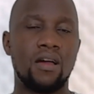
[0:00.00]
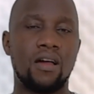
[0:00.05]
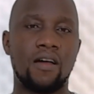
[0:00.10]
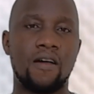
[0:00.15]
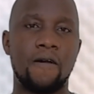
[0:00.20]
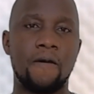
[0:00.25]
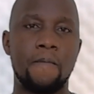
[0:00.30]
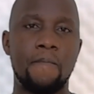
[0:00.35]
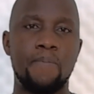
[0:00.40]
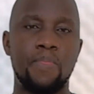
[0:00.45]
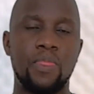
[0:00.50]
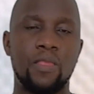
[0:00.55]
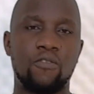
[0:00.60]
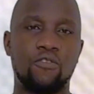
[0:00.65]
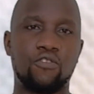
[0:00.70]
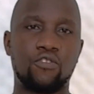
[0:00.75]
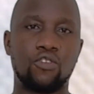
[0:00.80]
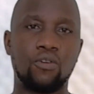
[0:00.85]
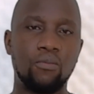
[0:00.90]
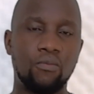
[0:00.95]

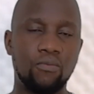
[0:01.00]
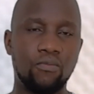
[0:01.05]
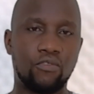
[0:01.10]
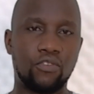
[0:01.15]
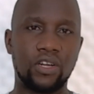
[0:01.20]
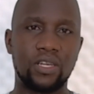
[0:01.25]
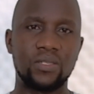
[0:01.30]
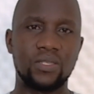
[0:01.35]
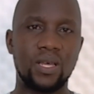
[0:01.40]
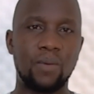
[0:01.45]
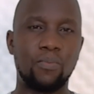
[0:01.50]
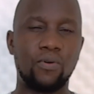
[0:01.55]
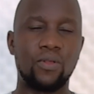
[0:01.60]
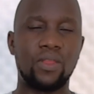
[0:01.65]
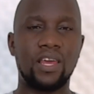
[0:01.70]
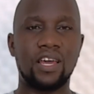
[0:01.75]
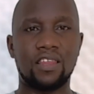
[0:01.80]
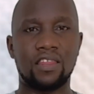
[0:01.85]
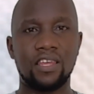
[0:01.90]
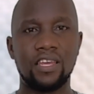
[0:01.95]
For
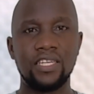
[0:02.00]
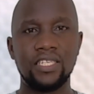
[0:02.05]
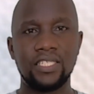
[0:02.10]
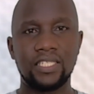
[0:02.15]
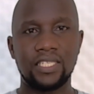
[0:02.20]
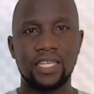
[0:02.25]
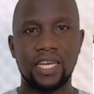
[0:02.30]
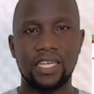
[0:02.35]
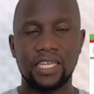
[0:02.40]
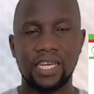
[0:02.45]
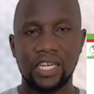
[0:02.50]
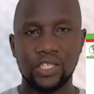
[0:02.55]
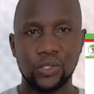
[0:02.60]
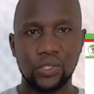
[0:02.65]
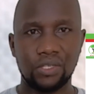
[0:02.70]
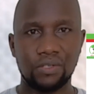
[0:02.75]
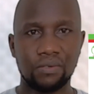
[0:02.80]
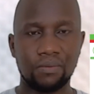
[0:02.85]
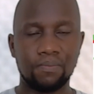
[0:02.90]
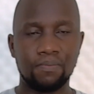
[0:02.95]
example, there are things that
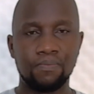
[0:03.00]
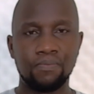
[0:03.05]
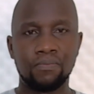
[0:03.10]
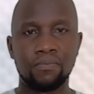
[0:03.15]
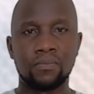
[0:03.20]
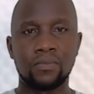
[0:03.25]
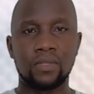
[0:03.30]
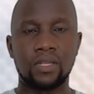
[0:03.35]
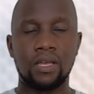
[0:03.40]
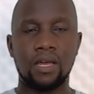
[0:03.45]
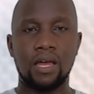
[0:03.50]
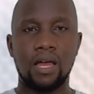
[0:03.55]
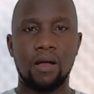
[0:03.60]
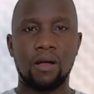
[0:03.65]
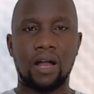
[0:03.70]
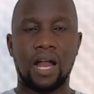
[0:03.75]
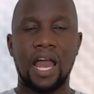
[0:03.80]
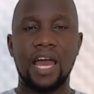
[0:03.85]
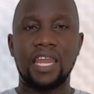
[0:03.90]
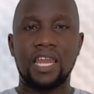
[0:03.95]
actually
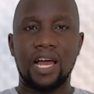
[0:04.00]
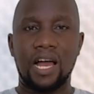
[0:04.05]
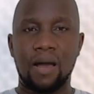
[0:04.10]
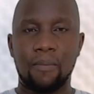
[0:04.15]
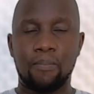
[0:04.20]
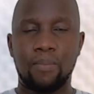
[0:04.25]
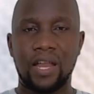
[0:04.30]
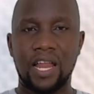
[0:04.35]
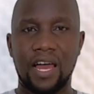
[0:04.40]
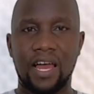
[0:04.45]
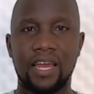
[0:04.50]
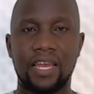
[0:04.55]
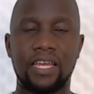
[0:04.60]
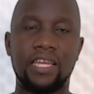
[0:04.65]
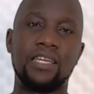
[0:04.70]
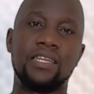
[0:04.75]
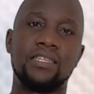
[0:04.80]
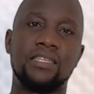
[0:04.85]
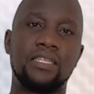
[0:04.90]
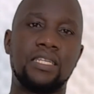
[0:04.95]
can
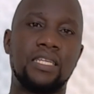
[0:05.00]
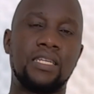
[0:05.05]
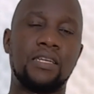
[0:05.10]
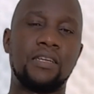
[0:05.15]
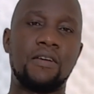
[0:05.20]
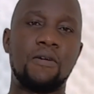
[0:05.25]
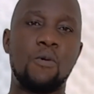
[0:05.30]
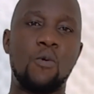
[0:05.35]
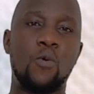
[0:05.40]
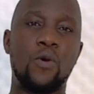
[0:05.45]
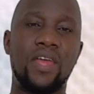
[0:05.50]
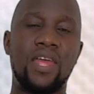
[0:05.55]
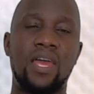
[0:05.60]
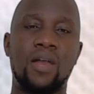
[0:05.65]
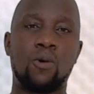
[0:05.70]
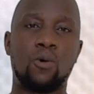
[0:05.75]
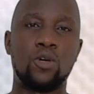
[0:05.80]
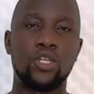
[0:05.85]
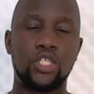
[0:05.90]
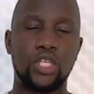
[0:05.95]
apply
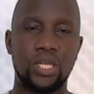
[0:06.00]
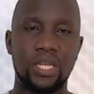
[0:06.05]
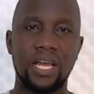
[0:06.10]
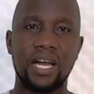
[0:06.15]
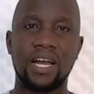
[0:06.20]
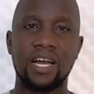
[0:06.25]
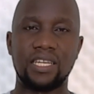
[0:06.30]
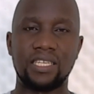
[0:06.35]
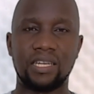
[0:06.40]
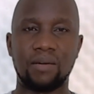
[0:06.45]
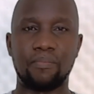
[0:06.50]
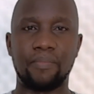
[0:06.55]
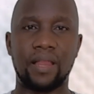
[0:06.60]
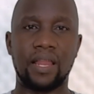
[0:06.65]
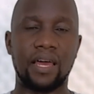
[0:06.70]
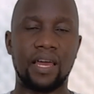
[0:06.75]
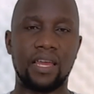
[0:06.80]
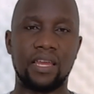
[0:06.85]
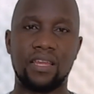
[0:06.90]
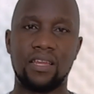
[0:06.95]
where a questionnaire can
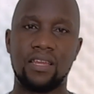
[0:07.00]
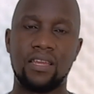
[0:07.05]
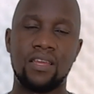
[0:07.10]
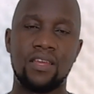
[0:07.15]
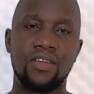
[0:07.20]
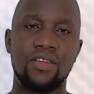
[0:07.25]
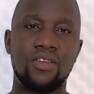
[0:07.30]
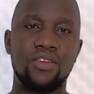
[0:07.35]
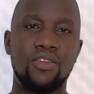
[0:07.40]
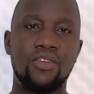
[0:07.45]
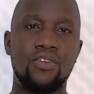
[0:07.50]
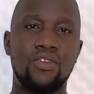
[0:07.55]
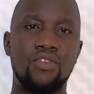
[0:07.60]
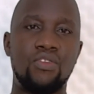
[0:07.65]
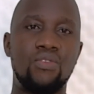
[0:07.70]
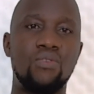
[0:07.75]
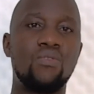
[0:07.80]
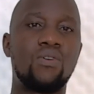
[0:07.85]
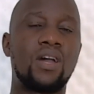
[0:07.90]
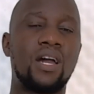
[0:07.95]
apply.
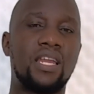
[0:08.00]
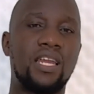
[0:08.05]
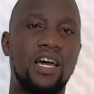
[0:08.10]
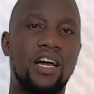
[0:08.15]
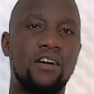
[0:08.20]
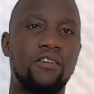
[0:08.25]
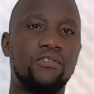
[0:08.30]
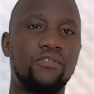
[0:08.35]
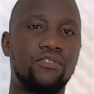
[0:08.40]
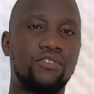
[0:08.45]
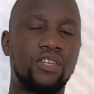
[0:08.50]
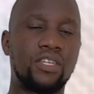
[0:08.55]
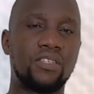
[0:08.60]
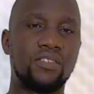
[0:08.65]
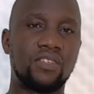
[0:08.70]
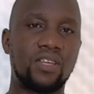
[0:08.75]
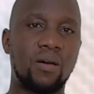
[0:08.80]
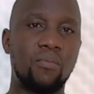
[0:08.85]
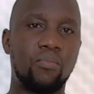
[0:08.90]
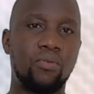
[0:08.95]
You can have, for
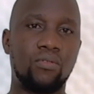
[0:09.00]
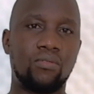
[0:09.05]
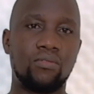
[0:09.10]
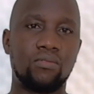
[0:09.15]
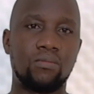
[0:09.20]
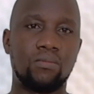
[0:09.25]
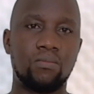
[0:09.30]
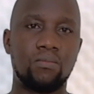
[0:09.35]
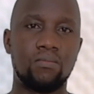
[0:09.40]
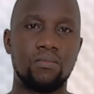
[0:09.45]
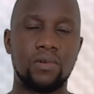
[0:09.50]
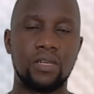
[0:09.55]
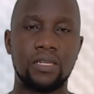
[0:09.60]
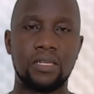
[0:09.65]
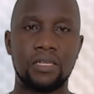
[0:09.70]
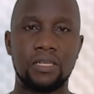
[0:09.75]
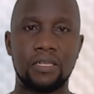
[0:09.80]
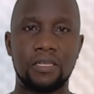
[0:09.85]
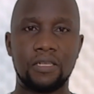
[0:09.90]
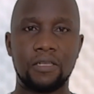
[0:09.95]
example,
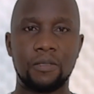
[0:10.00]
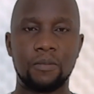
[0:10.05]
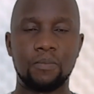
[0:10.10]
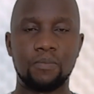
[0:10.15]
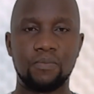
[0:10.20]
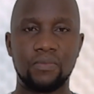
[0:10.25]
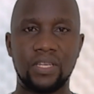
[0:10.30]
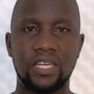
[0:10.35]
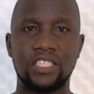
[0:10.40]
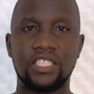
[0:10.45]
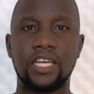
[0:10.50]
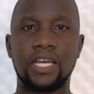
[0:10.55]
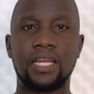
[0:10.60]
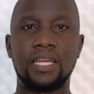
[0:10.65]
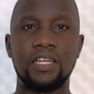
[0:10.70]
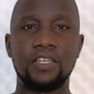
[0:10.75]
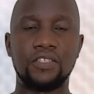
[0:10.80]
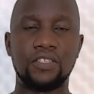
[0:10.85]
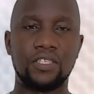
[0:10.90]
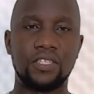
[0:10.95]
a
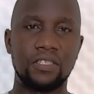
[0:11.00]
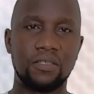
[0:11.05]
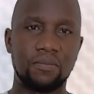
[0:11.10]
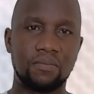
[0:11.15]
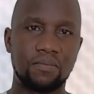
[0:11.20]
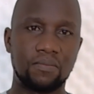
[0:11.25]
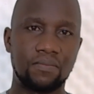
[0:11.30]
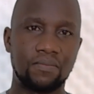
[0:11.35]
checklist.